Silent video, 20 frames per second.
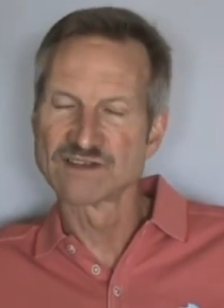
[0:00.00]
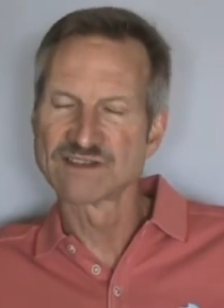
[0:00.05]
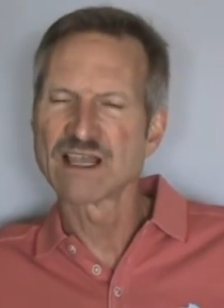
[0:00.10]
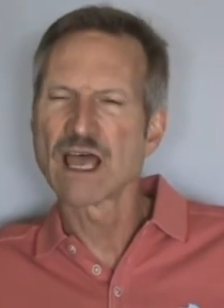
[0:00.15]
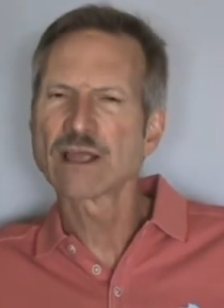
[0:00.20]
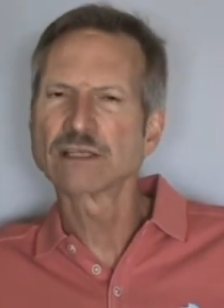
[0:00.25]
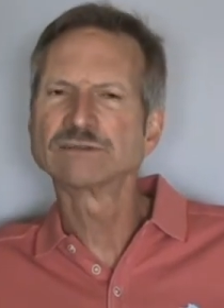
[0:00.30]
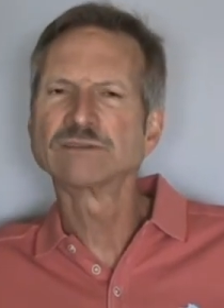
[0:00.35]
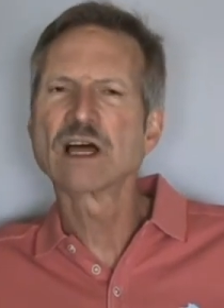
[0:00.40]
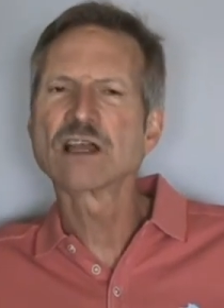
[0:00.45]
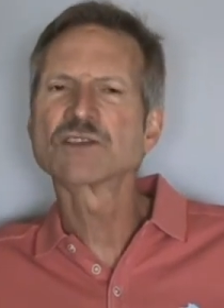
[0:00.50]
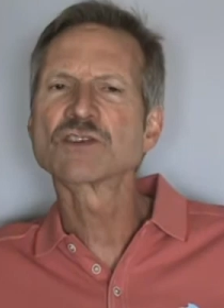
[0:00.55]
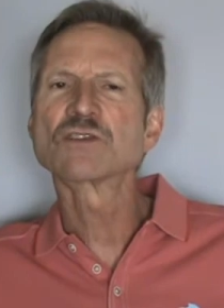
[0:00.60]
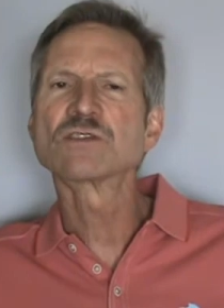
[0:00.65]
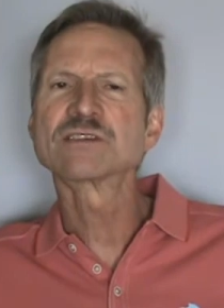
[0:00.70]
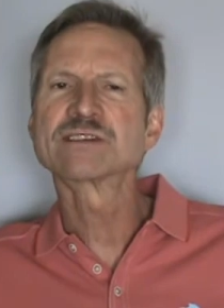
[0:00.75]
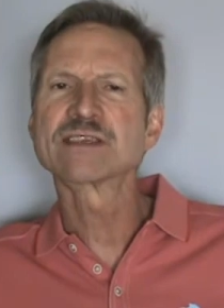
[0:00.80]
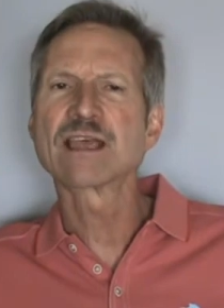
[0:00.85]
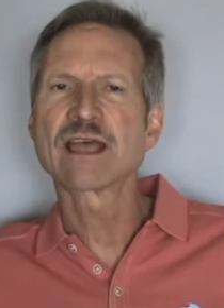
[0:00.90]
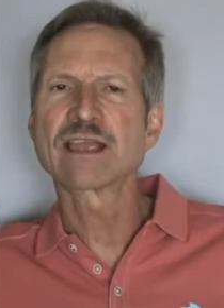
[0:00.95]
Psychological
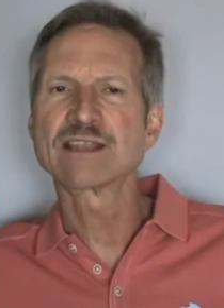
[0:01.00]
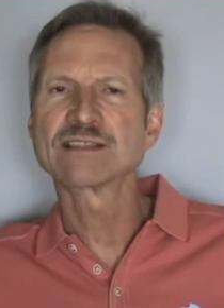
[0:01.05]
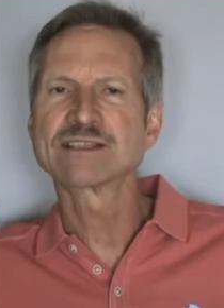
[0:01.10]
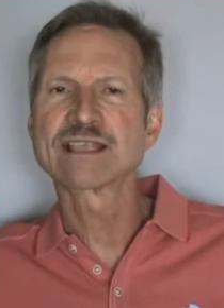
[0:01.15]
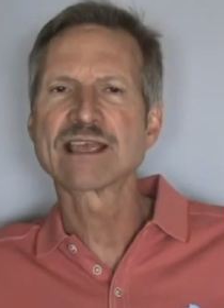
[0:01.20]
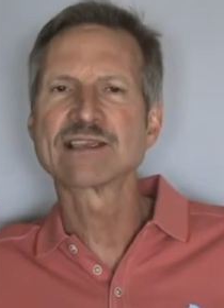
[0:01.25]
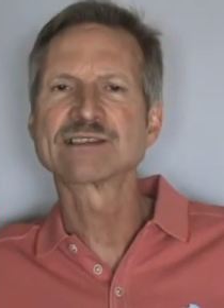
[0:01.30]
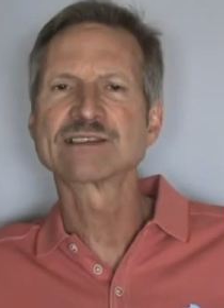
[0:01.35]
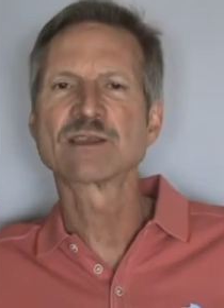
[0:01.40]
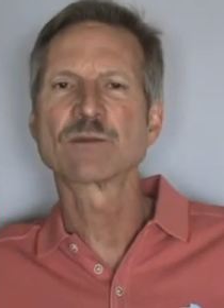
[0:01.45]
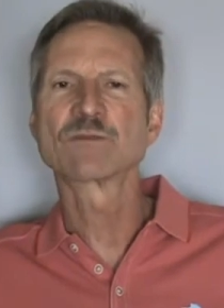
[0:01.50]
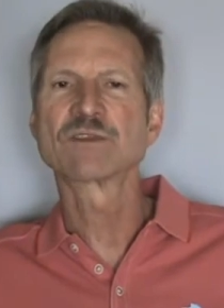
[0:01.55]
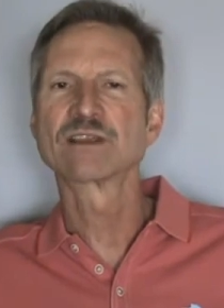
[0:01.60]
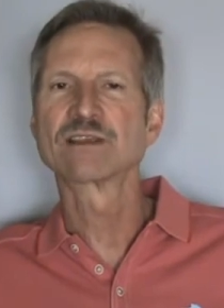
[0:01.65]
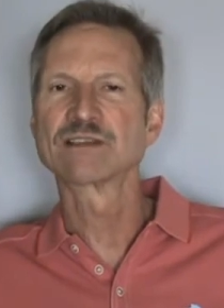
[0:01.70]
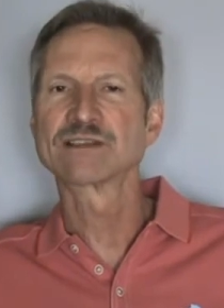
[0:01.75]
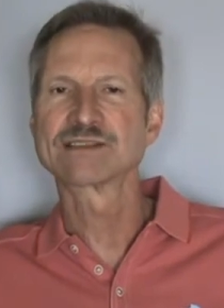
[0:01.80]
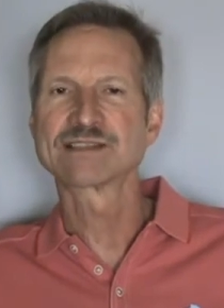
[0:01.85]
science has something to